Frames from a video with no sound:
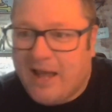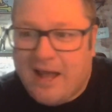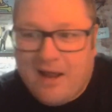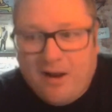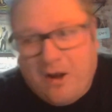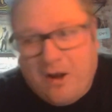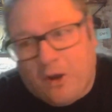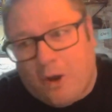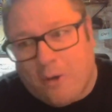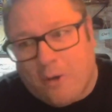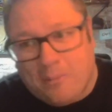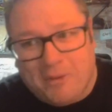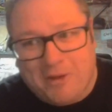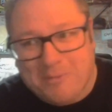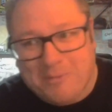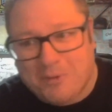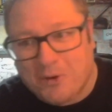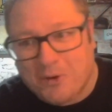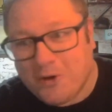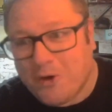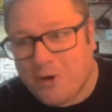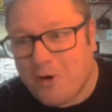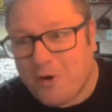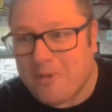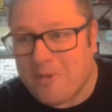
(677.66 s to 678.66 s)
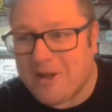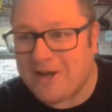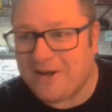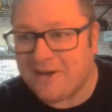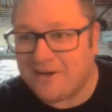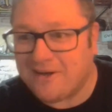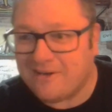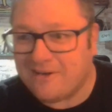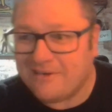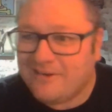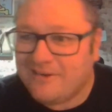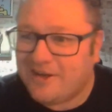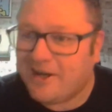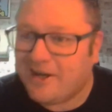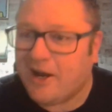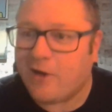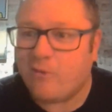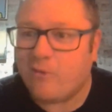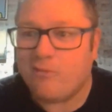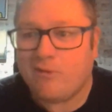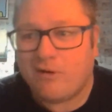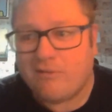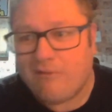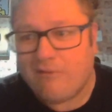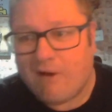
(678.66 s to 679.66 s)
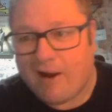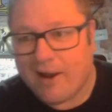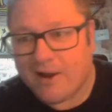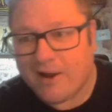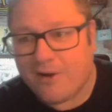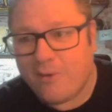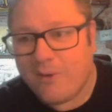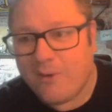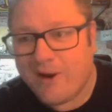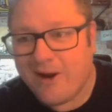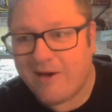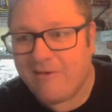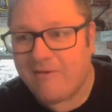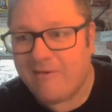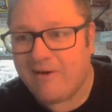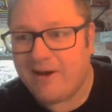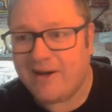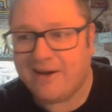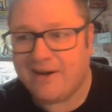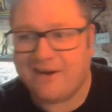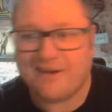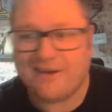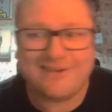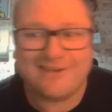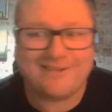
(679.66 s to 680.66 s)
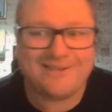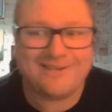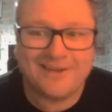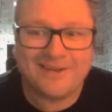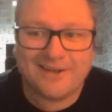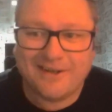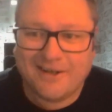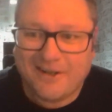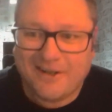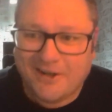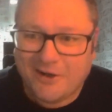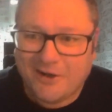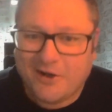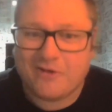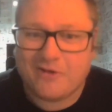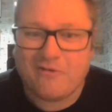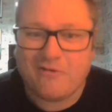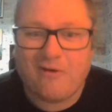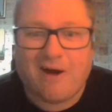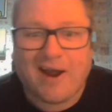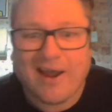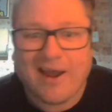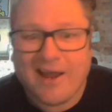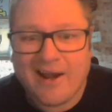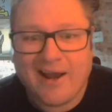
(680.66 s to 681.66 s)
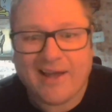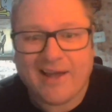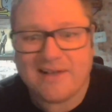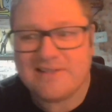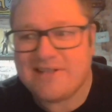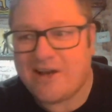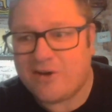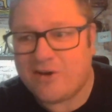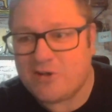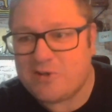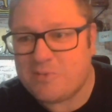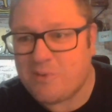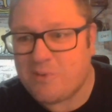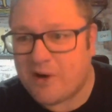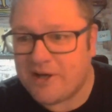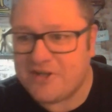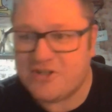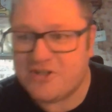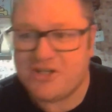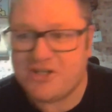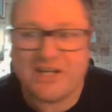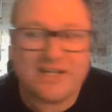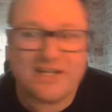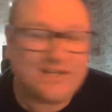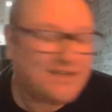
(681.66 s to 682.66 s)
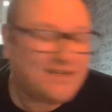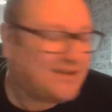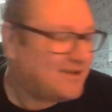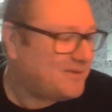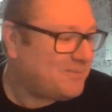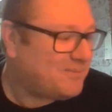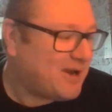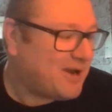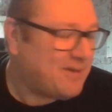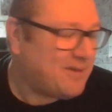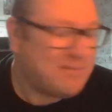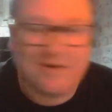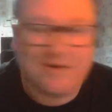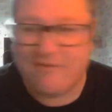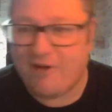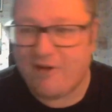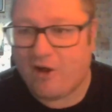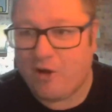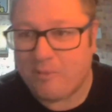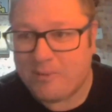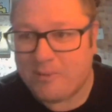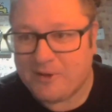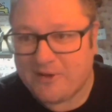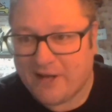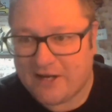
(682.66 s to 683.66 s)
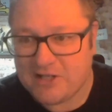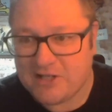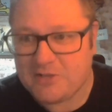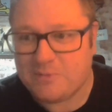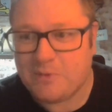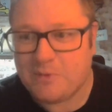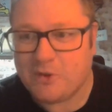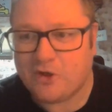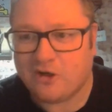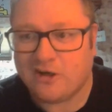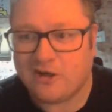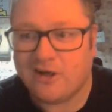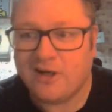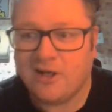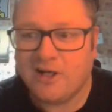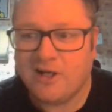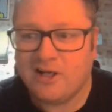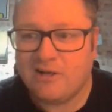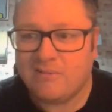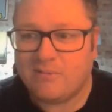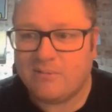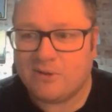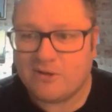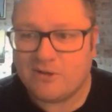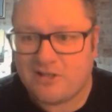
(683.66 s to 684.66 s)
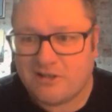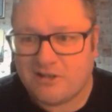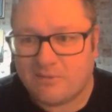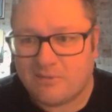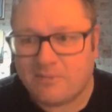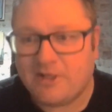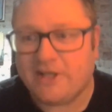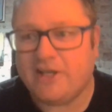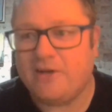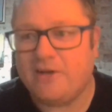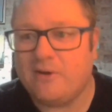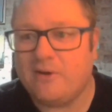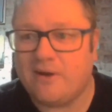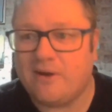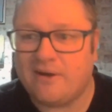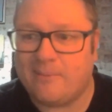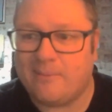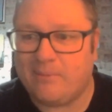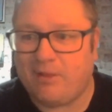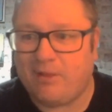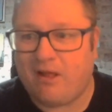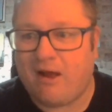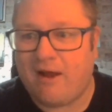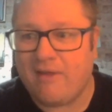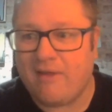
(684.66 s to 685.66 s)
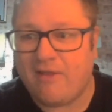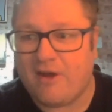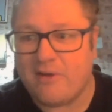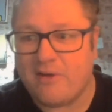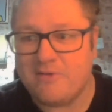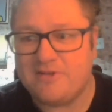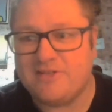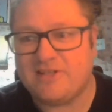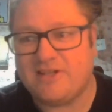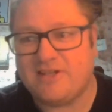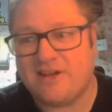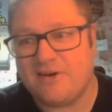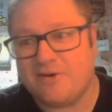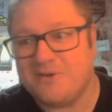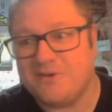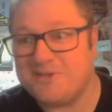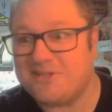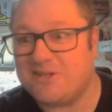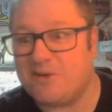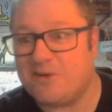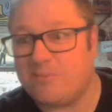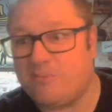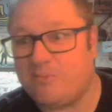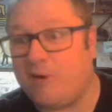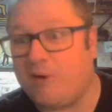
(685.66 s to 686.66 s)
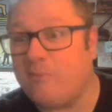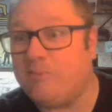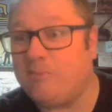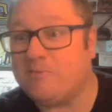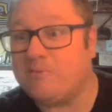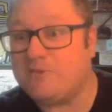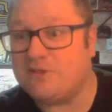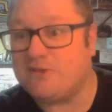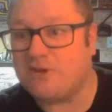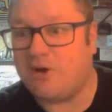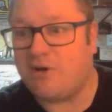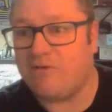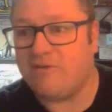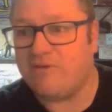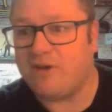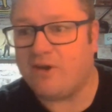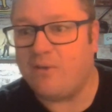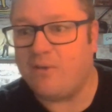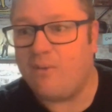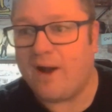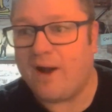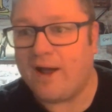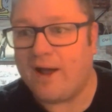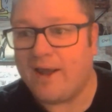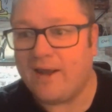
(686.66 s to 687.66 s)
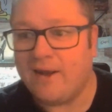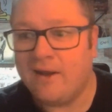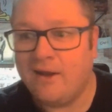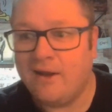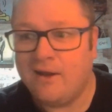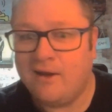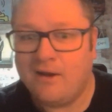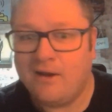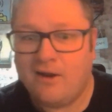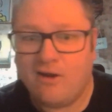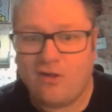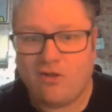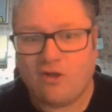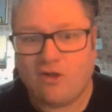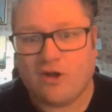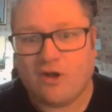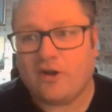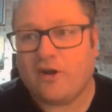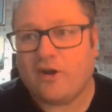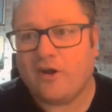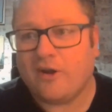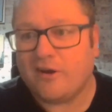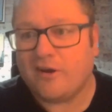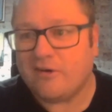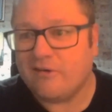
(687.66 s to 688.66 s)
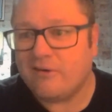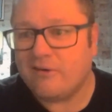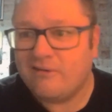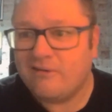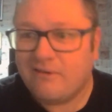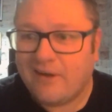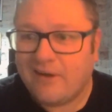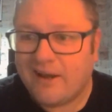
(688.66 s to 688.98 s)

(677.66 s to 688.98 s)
lot of people can come in and, can write a query, can write an Excel spreadsheet, can maybe develop a dashboard, but somebody who can apply those skills in a problem solving way that can